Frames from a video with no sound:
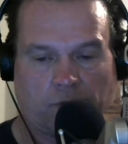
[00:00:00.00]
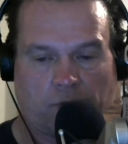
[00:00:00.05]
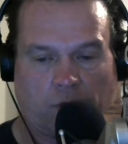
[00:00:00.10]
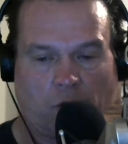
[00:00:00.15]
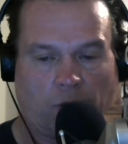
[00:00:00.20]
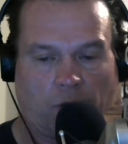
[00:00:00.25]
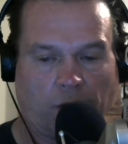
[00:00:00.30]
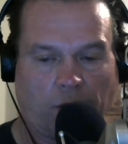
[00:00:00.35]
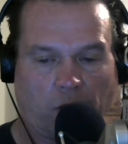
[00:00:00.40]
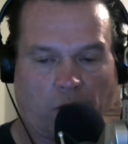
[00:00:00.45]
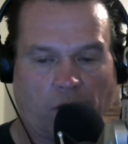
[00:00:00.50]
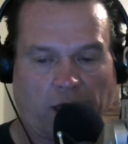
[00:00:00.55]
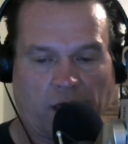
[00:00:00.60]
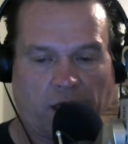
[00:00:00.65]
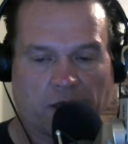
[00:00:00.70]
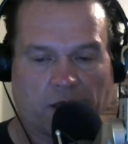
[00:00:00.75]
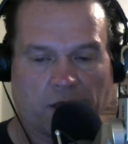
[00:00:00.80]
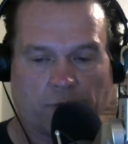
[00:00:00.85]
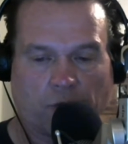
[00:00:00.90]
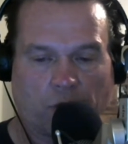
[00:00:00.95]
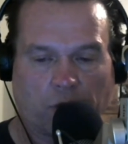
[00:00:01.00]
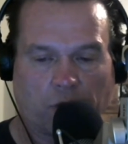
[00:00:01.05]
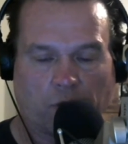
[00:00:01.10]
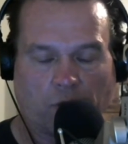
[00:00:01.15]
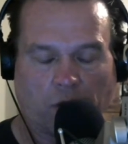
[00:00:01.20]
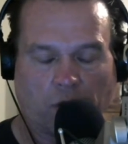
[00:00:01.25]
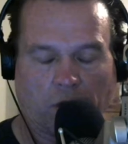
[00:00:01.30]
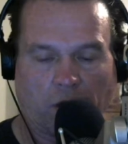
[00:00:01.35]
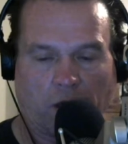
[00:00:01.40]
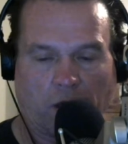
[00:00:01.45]
who, by the way, hasn't broken
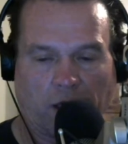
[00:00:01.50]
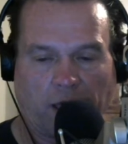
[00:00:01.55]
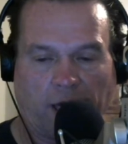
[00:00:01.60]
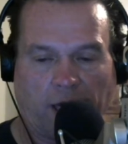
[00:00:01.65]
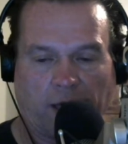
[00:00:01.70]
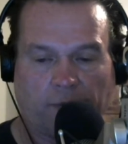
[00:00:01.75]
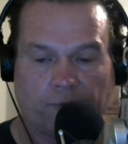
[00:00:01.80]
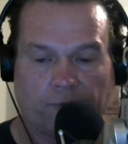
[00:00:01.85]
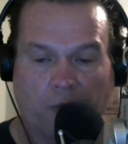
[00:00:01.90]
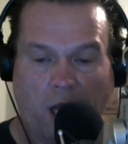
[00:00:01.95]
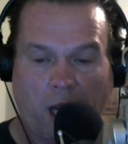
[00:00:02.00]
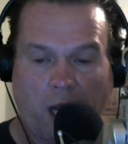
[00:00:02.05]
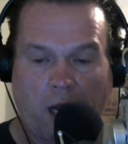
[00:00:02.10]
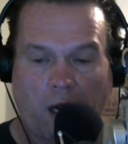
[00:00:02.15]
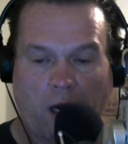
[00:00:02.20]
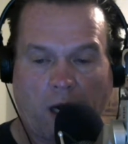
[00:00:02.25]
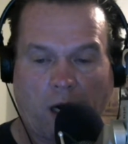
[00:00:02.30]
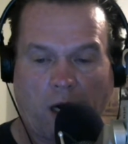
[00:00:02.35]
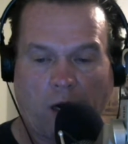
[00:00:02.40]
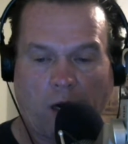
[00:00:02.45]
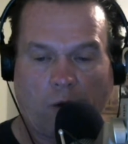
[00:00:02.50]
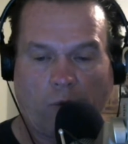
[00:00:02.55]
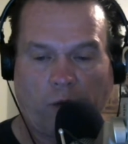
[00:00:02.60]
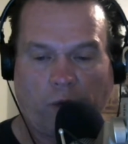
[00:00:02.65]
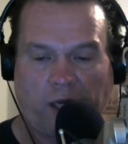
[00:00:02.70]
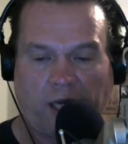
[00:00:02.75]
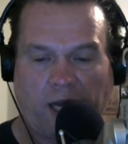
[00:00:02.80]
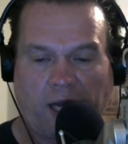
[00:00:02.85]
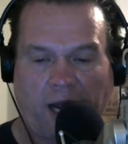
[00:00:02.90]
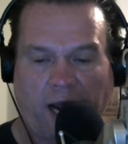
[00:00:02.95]
one law yet.
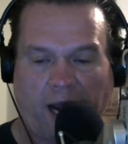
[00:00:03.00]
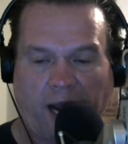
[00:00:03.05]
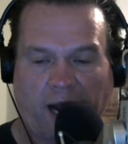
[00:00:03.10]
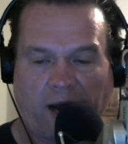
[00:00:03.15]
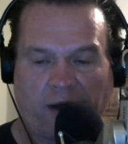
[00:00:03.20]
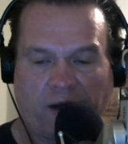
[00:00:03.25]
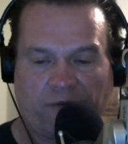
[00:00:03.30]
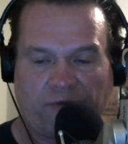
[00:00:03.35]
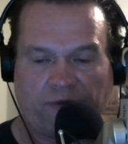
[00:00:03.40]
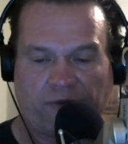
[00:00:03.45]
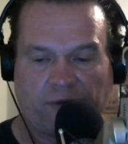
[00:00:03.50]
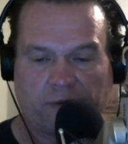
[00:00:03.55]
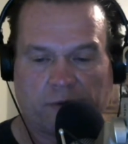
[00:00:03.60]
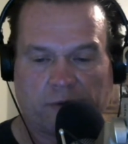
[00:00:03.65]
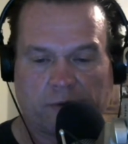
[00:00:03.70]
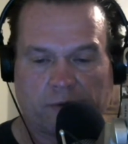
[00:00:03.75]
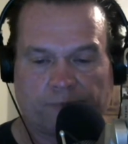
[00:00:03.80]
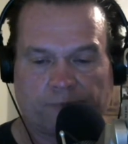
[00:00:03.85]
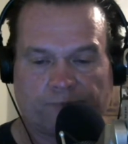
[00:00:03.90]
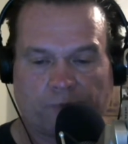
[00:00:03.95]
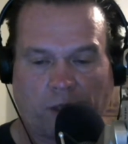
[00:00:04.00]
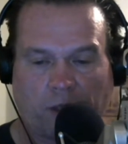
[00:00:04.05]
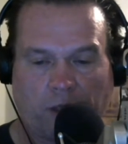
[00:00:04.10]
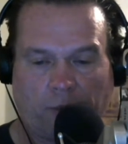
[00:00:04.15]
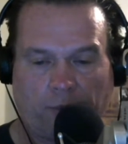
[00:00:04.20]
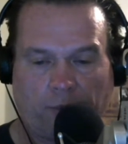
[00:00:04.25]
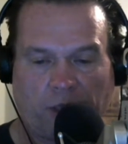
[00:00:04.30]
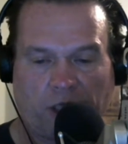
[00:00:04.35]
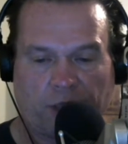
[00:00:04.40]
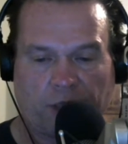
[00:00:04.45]
We have an
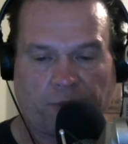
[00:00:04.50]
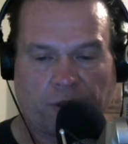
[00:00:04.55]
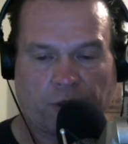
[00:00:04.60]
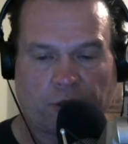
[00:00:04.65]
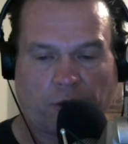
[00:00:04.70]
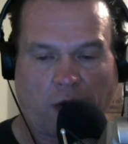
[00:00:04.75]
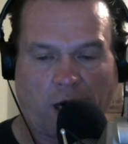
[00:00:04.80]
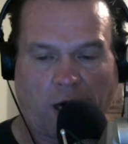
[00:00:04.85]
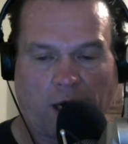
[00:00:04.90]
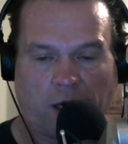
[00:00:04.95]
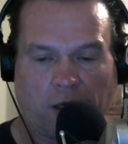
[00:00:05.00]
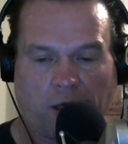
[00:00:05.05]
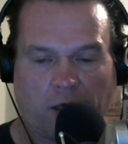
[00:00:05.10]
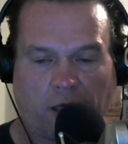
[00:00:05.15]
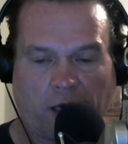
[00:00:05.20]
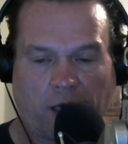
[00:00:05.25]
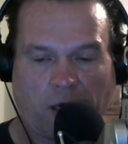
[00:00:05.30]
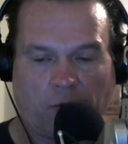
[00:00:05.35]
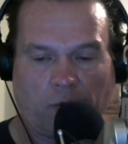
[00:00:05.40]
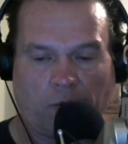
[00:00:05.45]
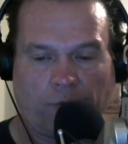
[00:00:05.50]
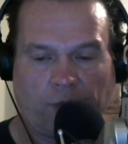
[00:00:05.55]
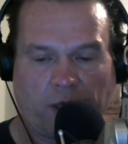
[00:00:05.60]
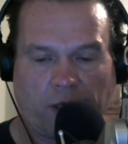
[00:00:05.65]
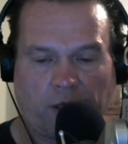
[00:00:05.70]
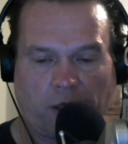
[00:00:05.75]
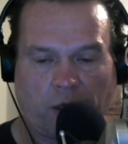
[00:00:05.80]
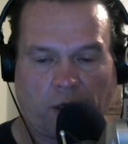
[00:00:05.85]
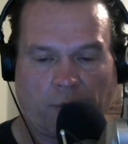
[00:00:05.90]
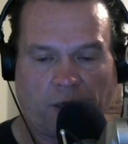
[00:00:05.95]
impeachment trial, and I will be
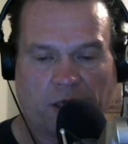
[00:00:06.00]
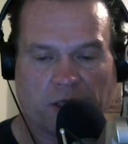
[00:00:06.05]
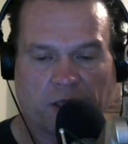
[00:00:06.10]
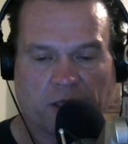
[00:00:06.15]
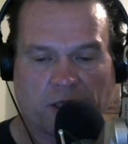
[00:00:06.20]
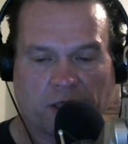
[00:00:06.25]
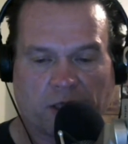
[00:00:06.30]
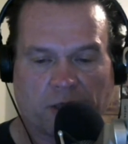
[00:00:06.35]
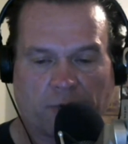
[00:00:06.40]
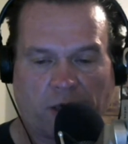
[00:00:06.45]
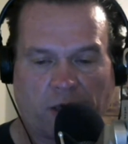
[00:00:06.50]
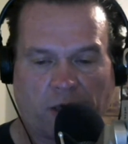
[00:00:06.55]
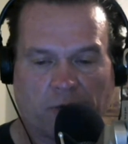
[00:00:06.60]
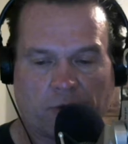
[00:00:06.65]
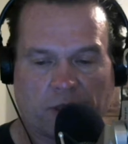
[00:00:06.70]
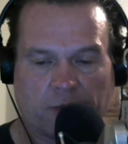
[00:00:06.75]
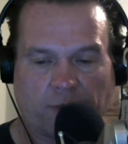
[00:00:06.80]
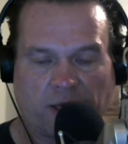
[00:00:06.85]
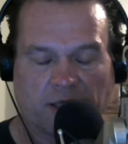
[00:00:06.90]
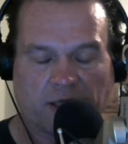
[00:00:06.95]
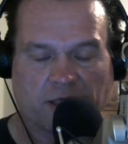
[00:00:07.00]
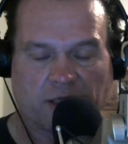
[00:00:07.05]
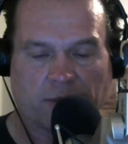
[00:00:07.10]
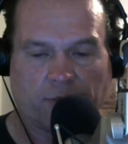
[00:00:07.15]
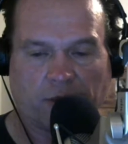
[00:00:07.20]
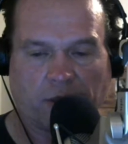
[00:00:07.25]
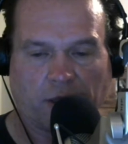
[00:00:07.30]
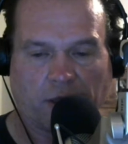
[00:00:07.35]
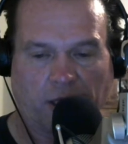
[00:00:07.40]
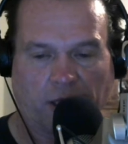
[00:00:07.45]
there because it is my
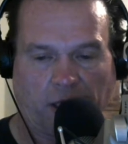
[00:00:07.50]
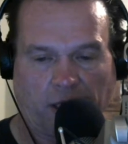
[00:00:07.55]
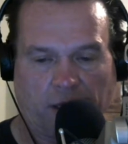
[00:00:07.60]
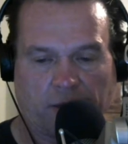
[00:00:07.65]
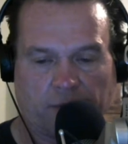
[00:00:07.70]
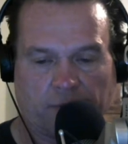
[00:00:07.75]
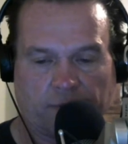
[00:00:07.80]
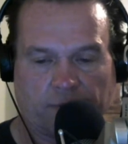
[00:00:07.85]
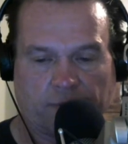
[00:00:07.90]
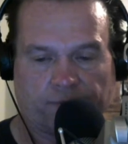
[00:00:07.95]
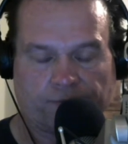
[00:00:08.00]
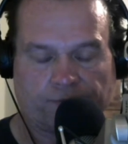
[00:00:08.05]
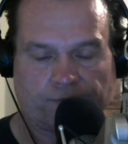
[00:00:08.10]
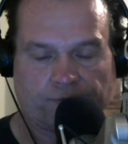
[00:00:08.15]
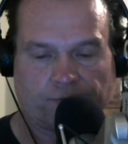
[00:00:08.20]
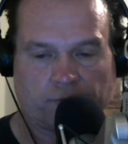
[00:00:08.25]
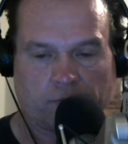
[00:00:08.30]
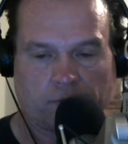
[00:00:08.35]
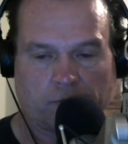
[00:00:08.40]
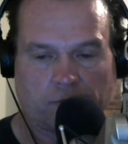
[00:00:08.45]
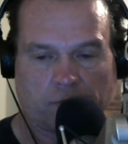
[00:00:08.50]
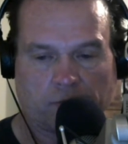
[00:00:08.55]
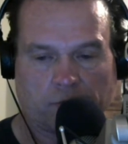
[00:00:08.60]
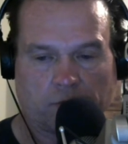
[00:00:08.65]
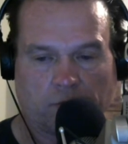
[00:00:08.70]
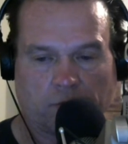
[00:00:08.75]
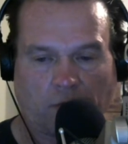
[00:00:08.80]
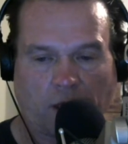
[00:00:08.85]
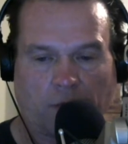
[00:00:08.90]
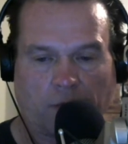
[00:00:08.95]
responsibility.
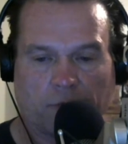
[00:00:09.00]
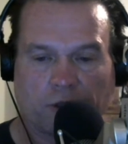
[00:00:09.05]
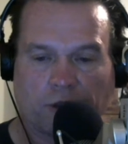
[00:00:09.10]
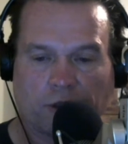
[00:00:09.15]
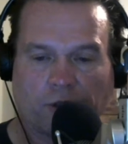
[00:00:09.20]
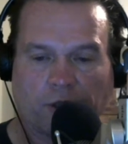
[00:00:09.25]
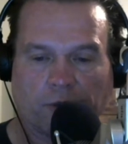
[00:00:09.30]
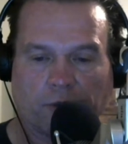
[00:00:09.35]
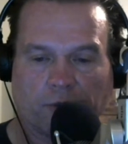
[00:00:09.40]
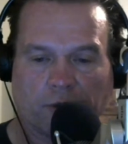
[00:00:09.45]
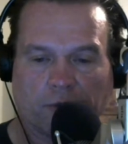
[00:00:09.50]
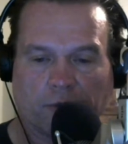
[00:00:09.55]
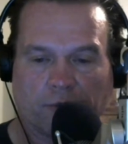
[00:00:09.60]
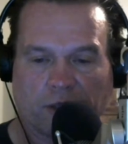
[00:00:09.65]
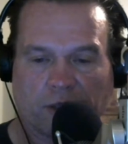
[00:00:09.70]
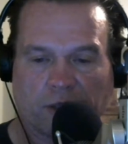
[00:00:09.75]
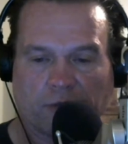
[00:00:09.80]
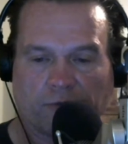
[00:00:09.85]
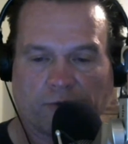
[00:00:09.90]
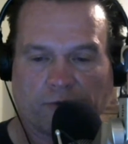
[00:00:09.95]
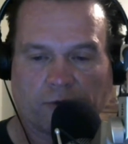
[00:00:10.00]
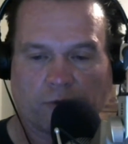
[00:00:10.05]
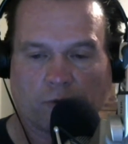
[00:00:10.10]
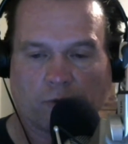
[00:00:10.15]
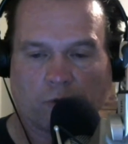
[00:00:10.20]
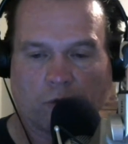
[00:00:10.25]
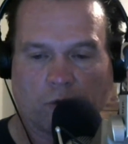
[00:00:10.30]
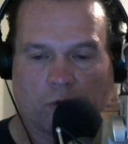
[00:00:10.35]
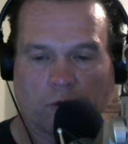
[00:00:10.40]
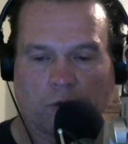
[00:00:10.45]
I'm sure you wouldn't miss it for the
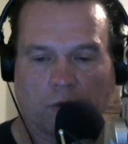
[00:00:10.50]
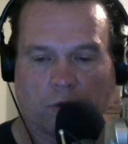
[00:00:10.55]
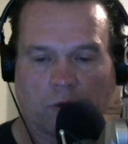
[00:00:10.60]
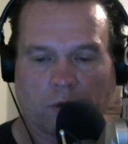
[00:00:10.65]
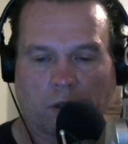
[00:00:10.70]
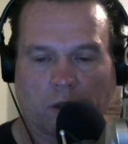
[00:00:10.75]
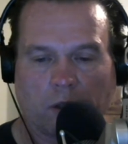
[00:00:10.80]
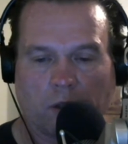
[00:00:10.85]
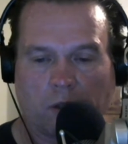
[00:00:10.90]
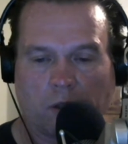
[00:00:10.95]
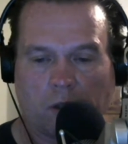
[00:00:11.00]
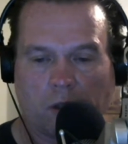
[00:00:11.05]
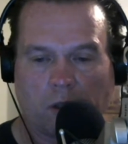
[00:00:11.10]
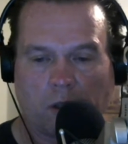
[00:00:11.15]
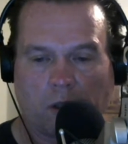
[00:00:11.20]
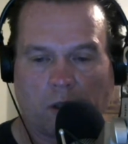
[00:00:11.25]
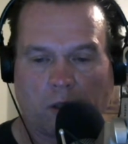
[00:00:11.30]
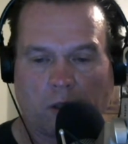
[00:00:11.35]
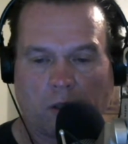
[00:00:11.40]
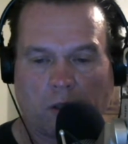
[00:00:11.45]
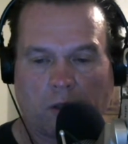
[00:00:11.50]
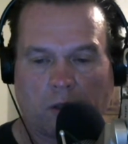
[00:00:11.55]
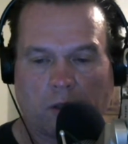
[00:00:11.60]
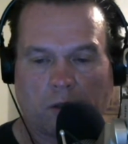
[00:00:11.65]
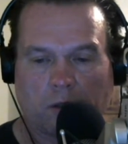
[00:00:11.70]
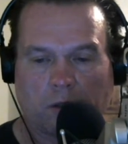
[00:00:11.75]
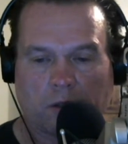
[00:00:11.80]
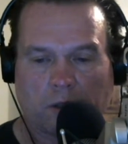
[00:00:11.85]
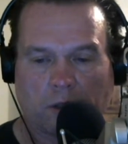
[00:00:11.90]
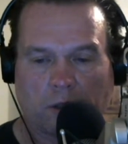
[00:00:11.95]
world.
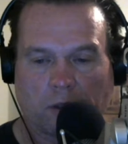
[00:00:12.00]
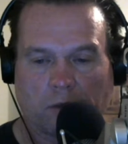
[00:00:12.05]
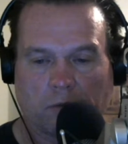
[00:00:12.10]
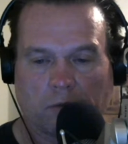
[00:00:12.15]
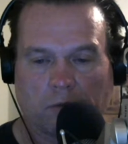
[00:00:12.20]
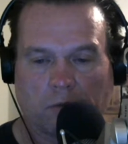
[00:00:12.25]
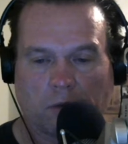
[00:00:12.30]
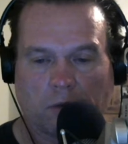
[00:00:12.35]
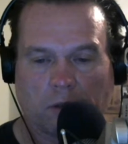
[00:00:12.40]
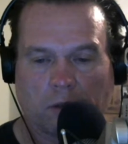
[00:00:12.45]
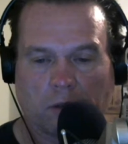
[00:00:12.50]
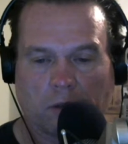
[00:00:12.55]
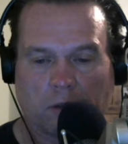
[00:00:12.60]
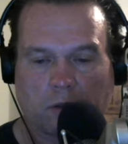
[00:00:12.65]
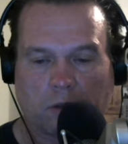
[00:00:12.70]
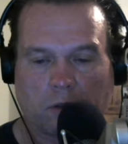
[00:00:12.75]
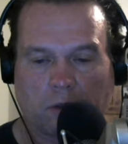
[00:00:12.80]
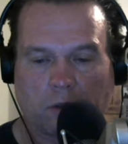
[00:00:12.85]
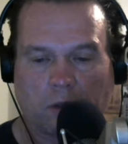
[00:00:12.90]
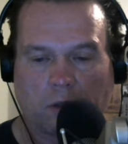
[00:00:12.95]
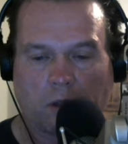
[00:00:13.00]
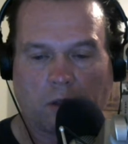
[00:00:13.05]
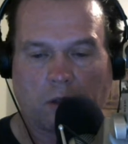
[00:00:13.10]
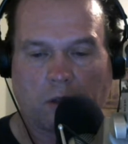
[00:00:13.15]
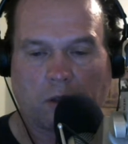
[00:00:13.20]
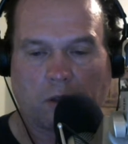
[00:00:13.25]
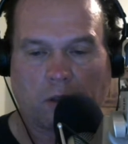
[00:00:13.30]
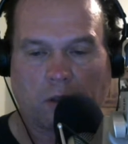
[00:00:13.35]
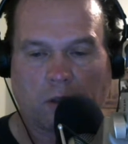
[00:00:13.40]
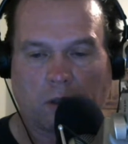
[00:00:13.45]
Let's see. What else? Da,
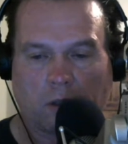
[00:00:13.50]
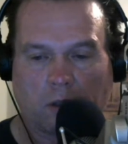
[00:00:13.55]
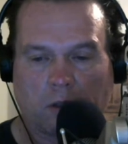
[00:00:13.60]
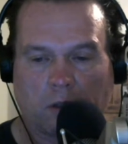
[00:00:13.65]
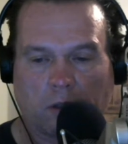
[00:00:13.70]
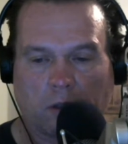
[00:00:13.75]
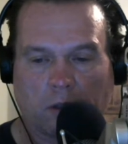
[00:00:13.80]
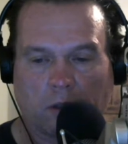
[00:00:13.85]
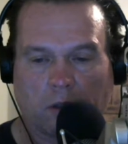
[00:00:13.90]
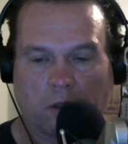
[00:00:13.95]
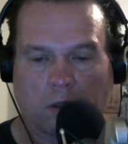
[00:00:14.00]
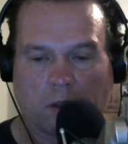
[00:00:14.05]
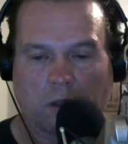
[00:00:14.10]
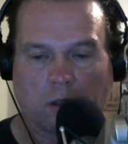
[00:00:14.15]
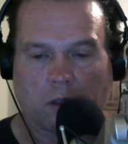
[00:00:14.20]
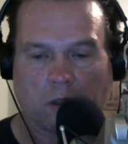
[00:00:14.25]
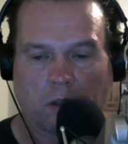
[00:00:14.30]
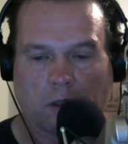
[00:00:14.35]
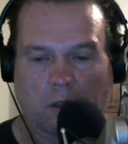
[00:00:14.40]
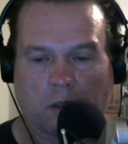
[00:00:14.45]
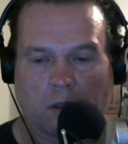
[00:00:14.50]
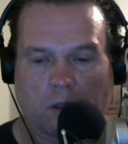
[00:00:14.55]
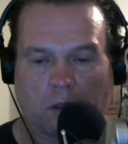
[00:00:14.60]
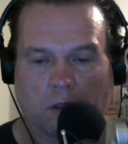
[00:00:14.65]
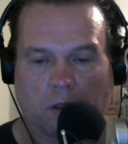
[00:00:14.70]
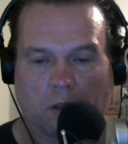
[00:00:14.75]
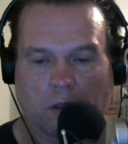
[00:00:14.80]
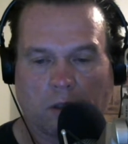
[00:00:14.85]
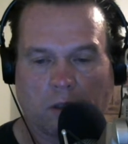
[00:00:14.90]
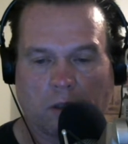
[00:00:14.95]
da, da, da,
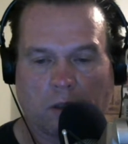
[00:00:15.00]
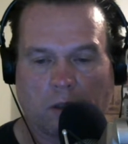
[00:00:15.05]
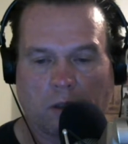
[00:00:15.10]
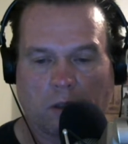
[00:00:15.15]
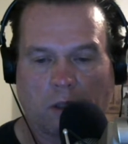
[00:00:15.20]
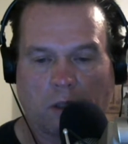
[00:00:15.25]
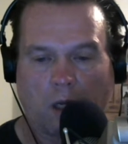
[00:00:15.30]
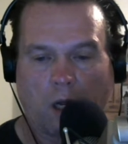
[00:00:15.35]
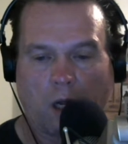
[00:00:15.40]
da.